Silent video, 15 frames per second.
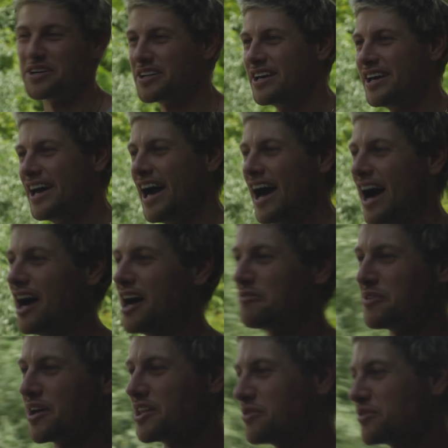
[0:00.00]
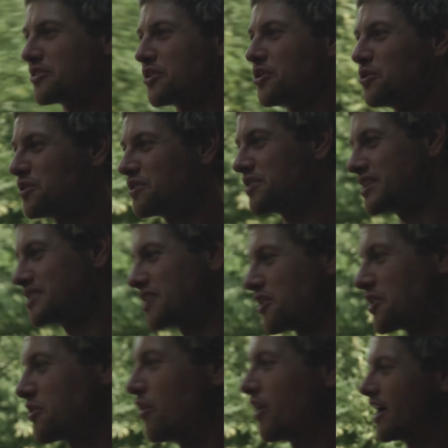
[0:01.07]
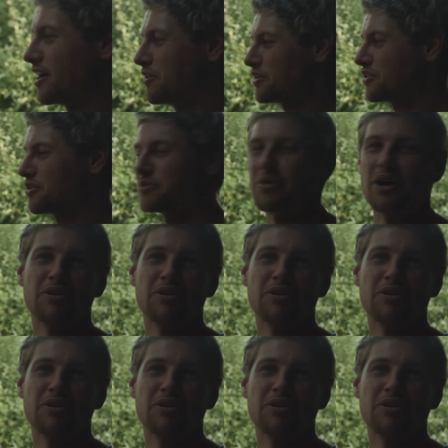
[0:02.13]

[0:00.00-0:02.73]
Melbourne. Um, now that we've got all the things I require, we thought we